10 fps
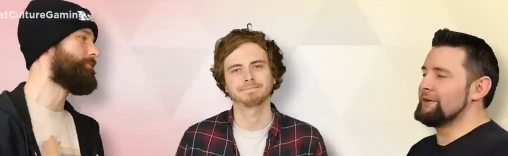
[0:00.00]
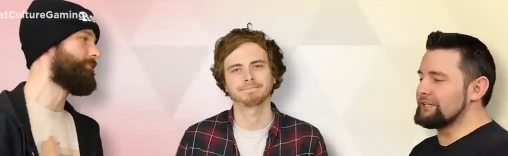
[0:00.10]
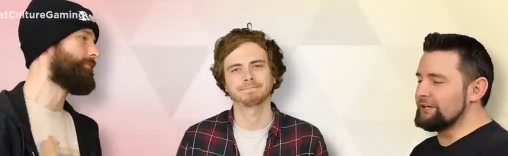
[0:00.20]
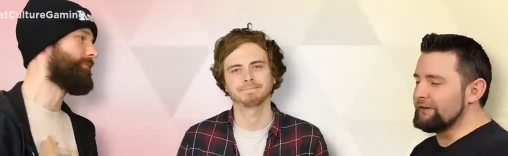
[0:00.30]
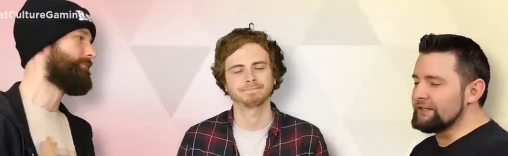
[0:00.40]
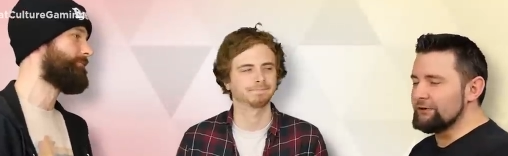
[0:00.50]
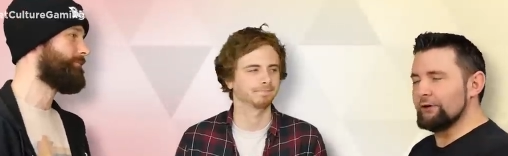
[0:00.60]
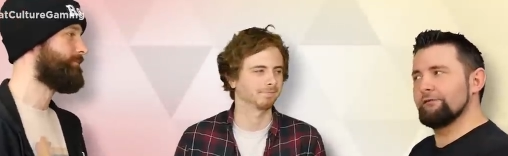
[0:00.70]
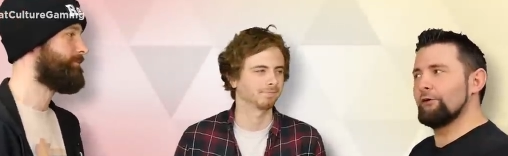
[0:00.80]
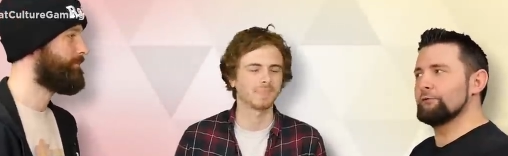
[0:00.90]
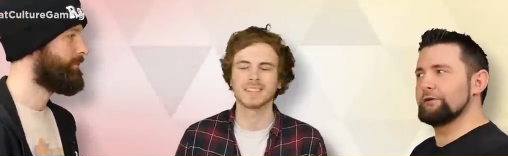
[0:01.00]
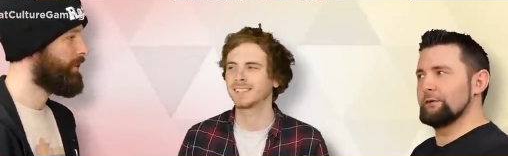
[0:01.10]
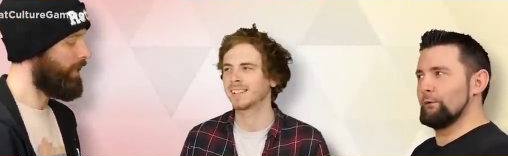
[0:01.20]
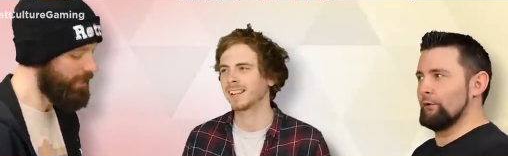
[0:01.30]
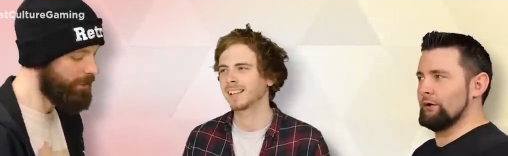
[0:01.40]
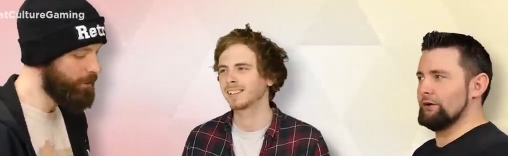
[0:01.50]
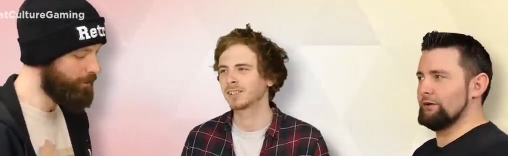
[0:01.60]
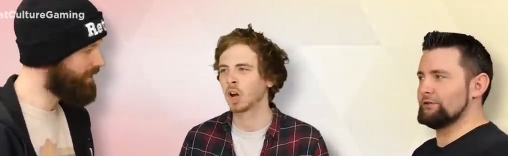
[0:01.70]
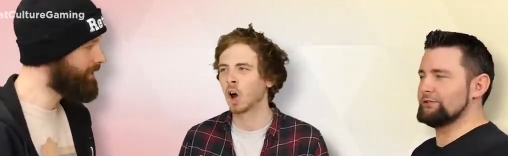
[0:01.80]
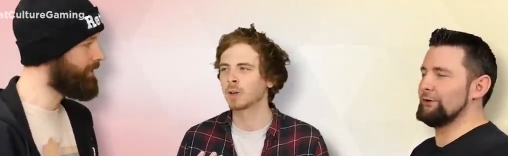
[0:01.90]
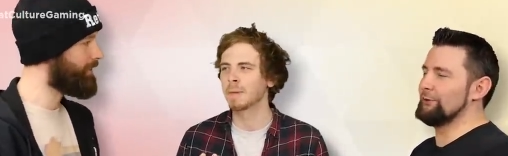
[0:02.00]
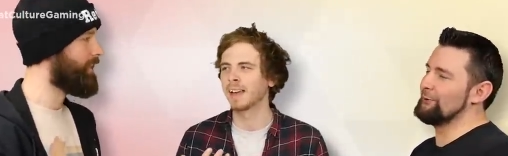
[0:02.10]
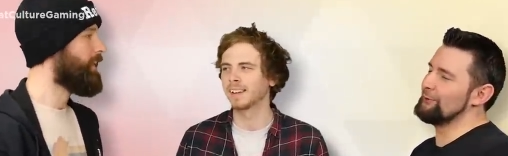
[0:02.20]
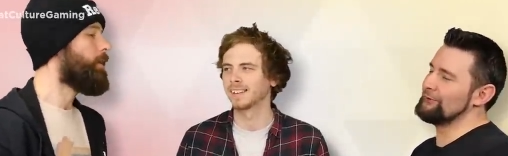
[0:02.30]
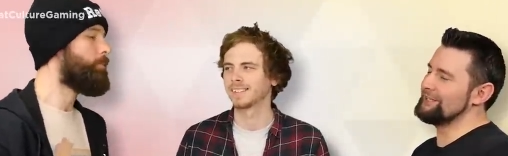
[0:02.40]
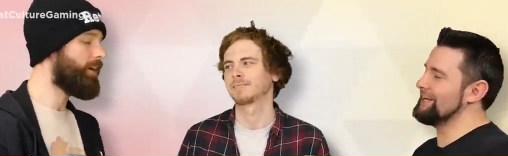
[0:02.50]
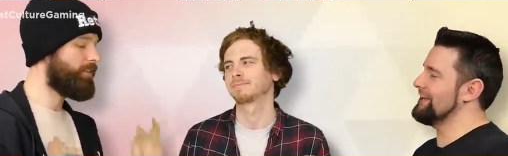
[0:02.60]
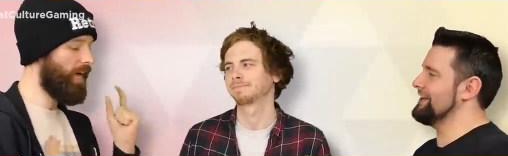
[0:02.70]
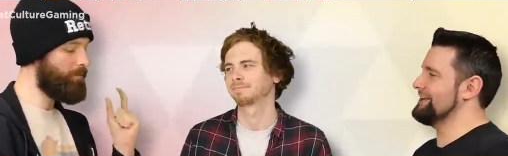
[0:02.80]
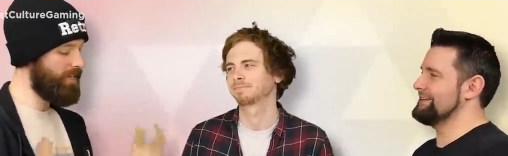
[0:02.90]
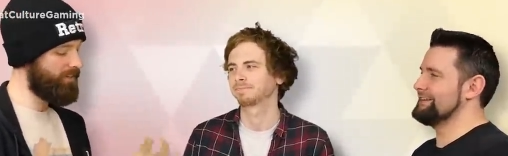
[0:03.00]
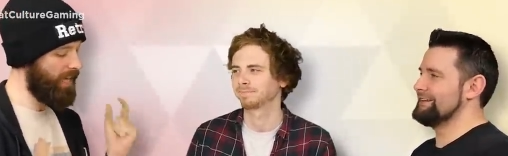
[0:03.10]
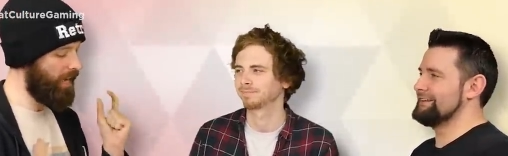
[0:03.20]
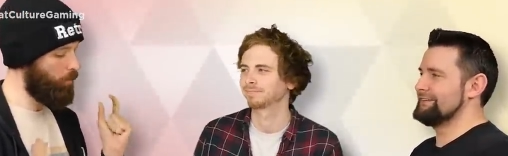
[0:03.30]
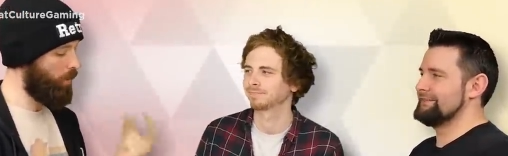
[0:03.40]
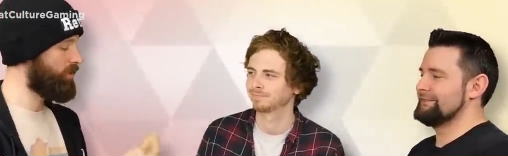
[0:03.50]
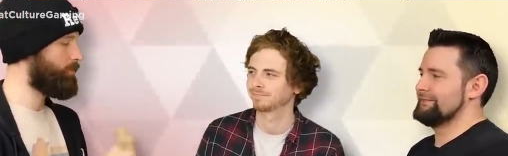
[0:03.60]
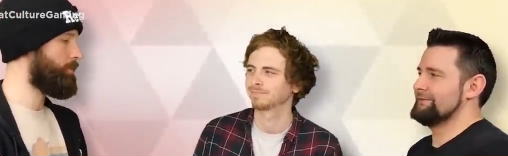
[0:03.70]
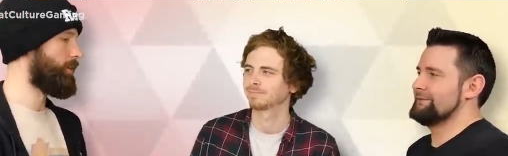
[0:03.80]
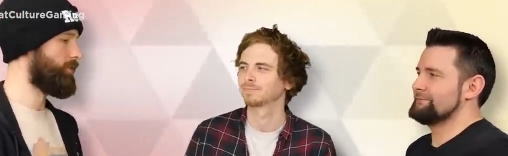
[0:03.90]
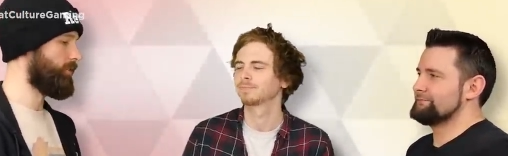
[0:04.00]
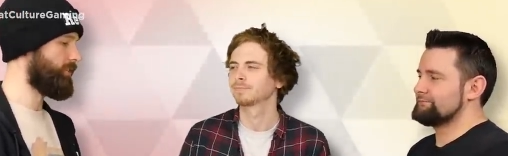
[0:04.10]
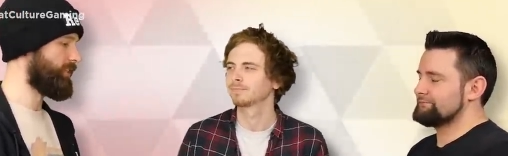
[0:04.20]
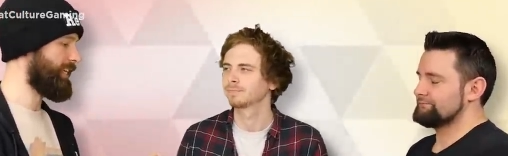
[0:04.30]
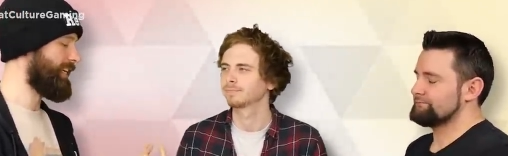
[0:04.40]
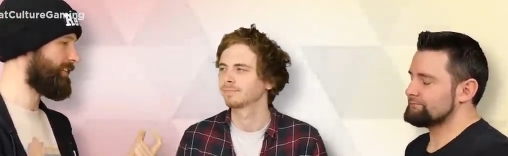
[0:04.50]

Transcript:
Speaker 1: Mr.
Speaker 2: Levine's not involved anymore. I know, he's gone. But yeah. that
Speaker 1: means that worries me because obviously